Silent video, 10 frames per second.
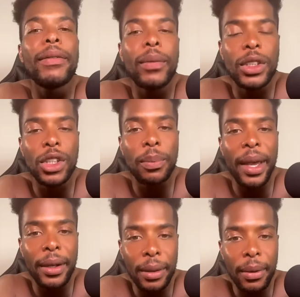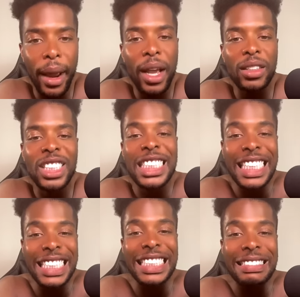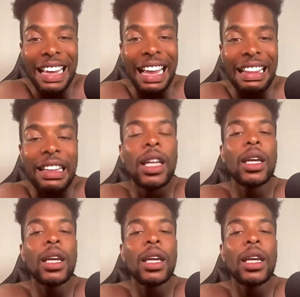When she met them crackers and she got a smiling,